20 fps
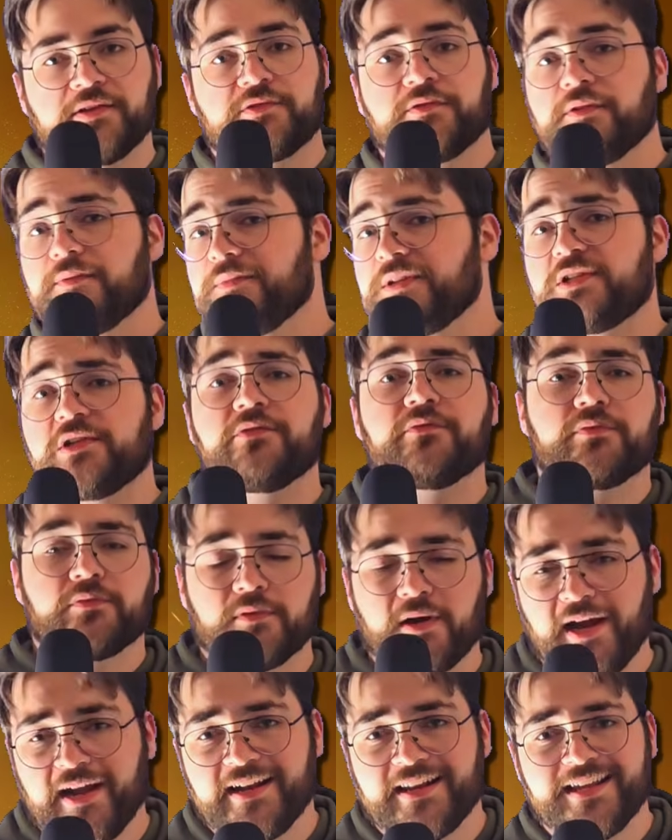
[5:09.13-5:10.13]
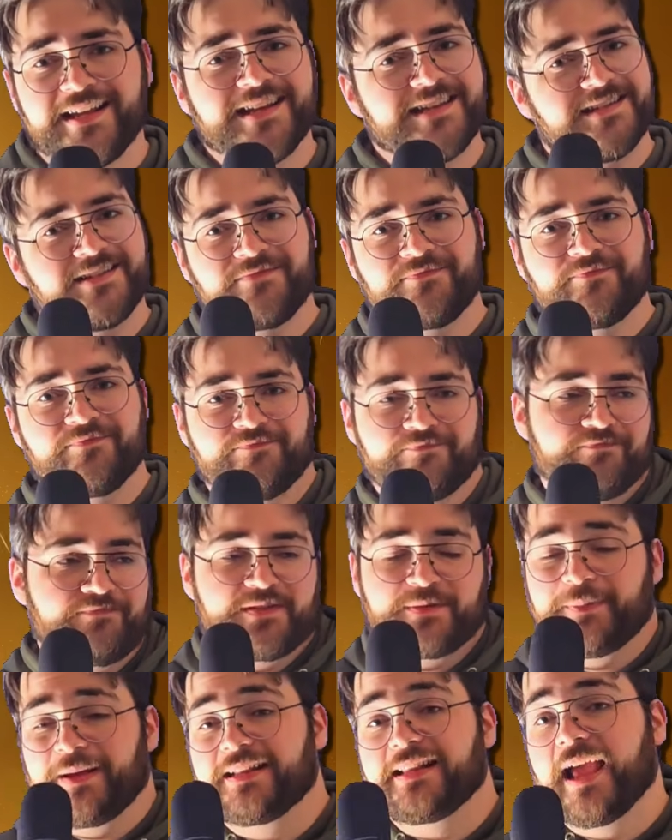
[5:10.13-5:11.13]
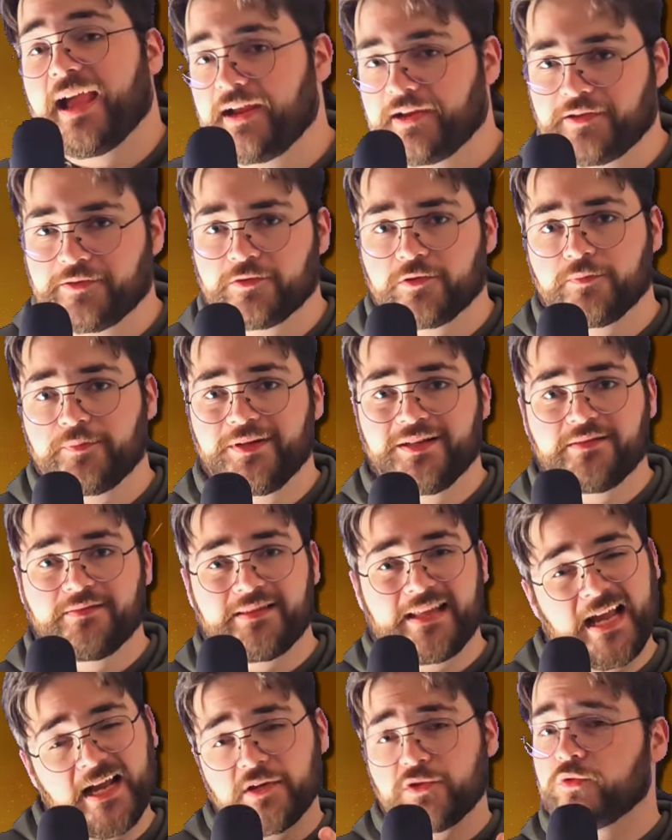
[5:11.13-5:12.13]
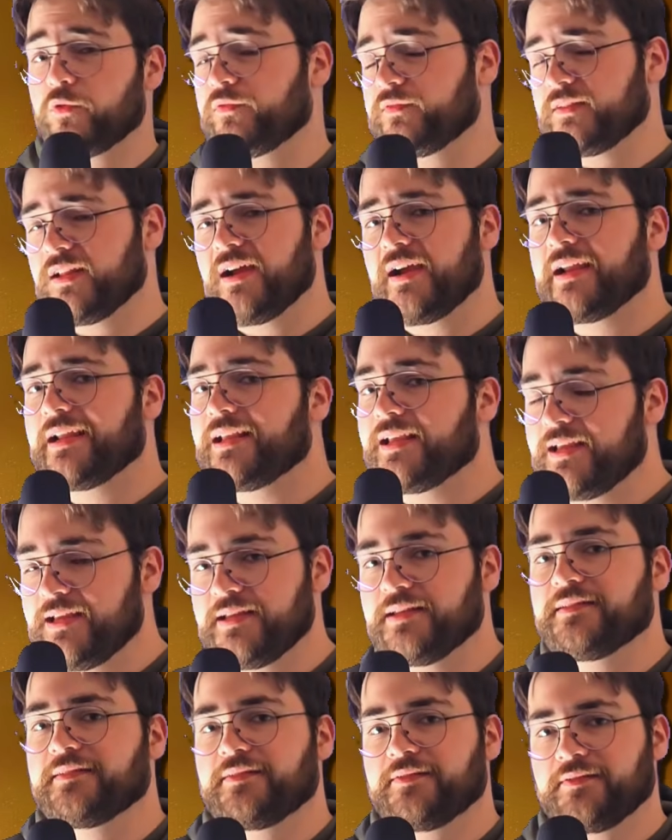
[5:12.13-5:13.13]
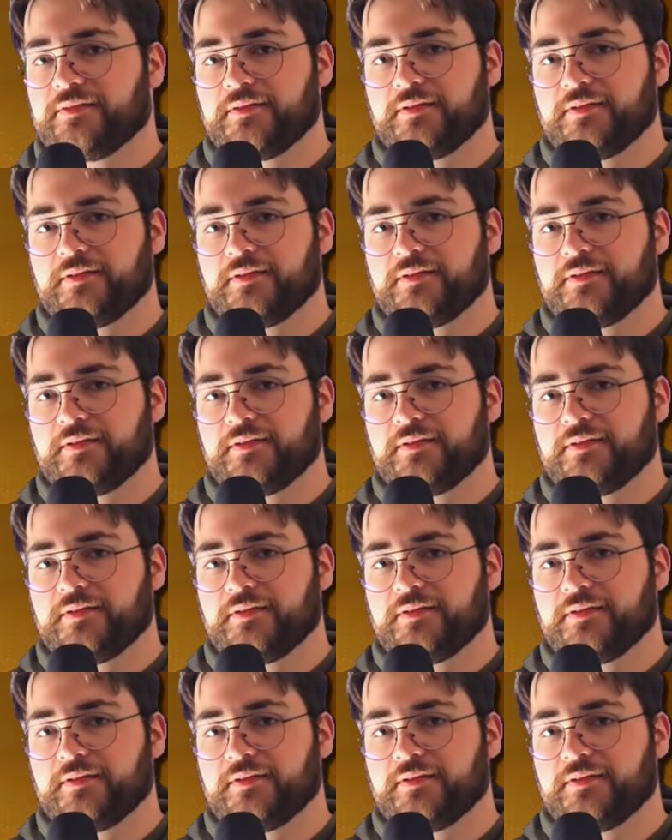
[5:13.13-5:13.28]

so the mission variety isn't spectacular, but the actual flying is.